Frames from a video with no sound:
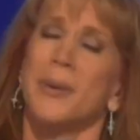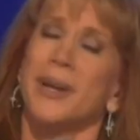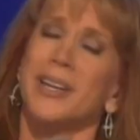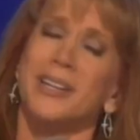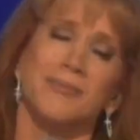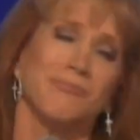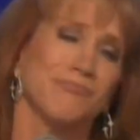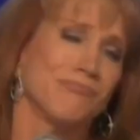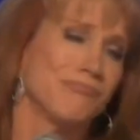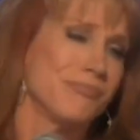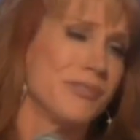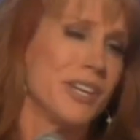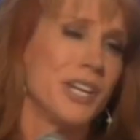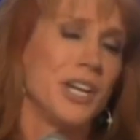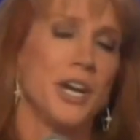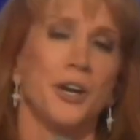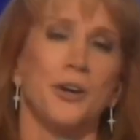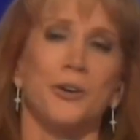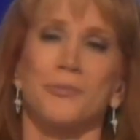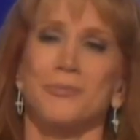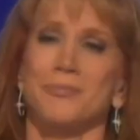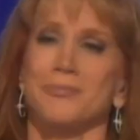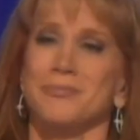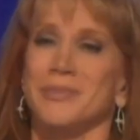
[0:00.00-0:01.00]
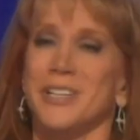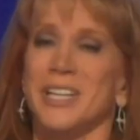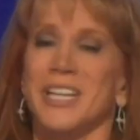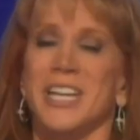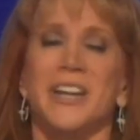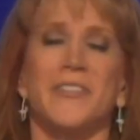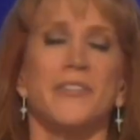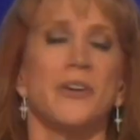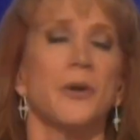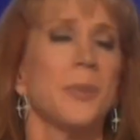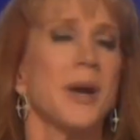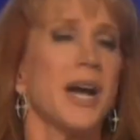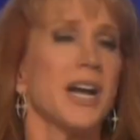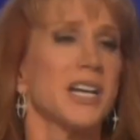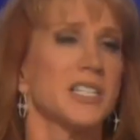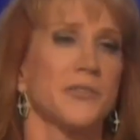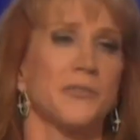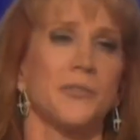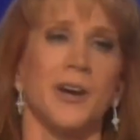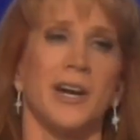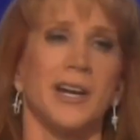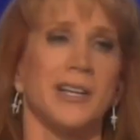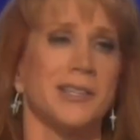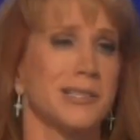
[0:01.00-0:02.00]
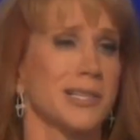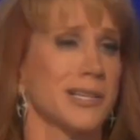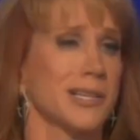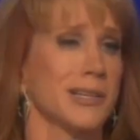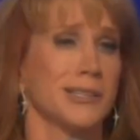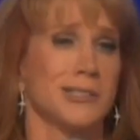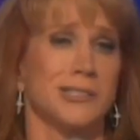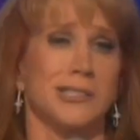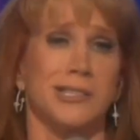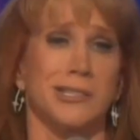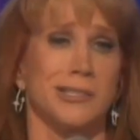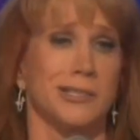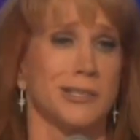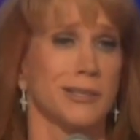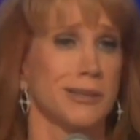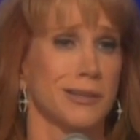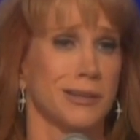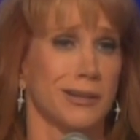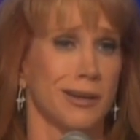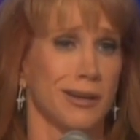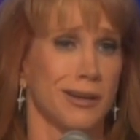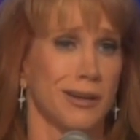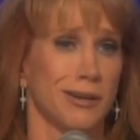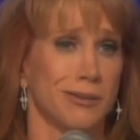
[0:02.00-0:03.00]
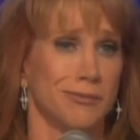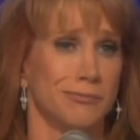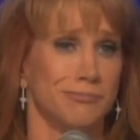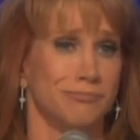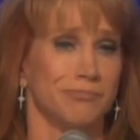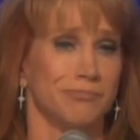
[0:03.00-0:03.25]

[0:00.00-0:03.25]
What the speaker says: But, you know, you give her a box of Franzia and she's good to go.